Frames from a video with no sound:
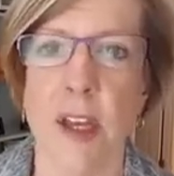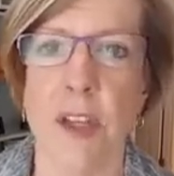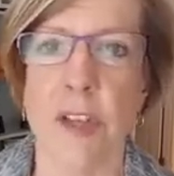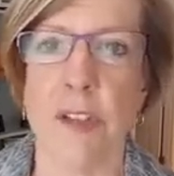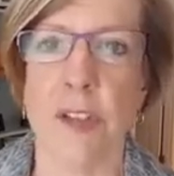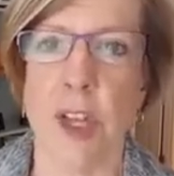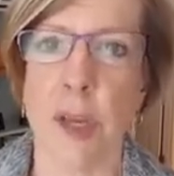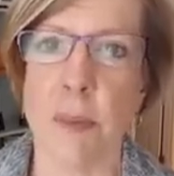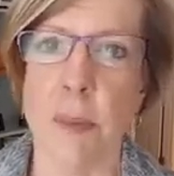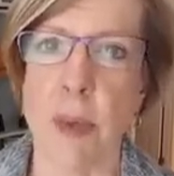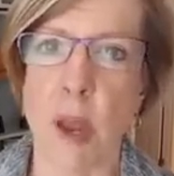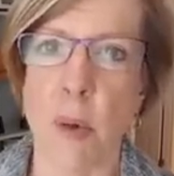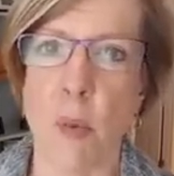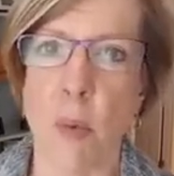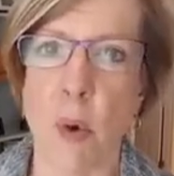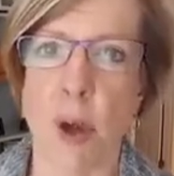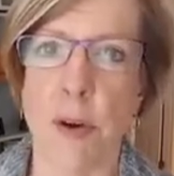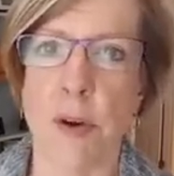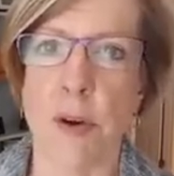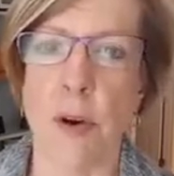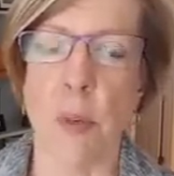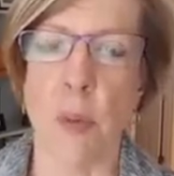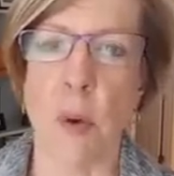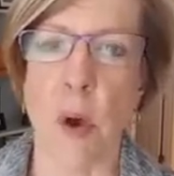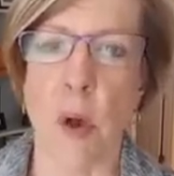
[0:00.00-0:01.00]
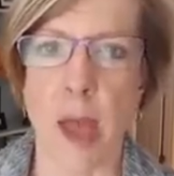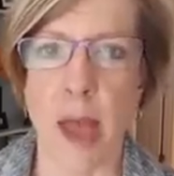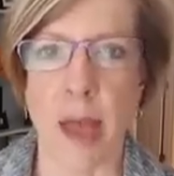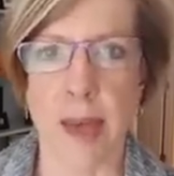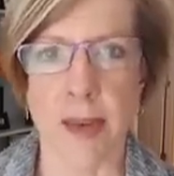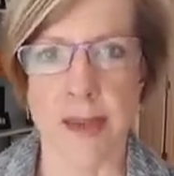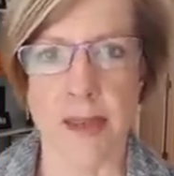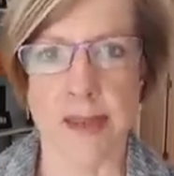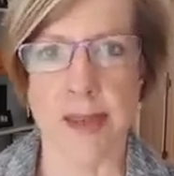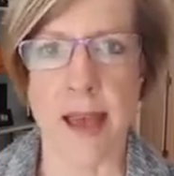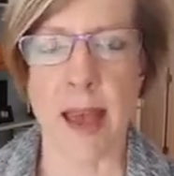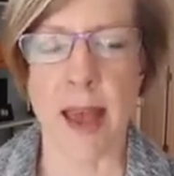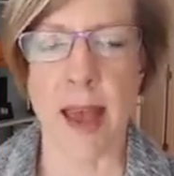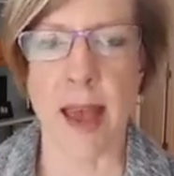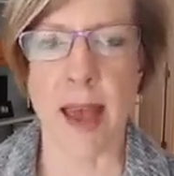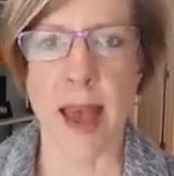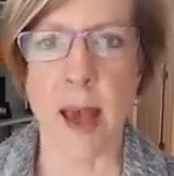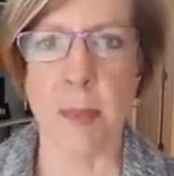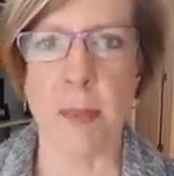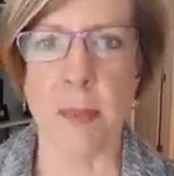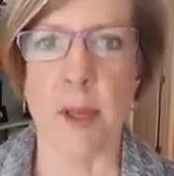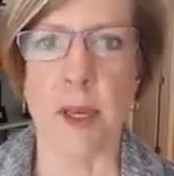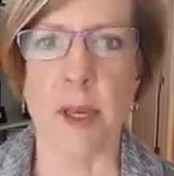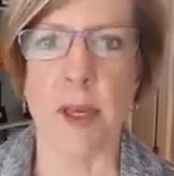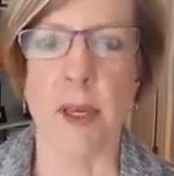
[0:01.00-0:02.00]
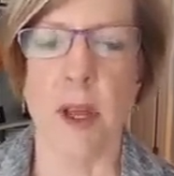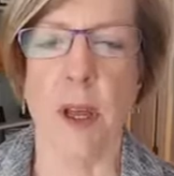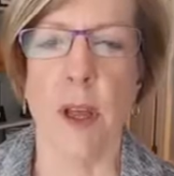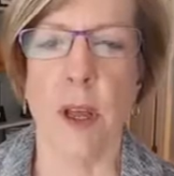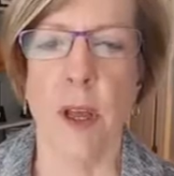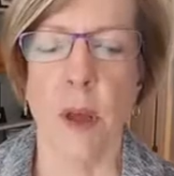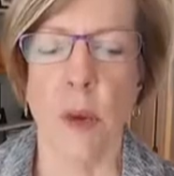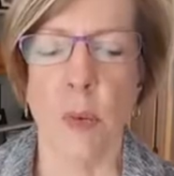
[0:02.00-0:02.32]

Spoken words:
So you may wonder, well, how does that happen?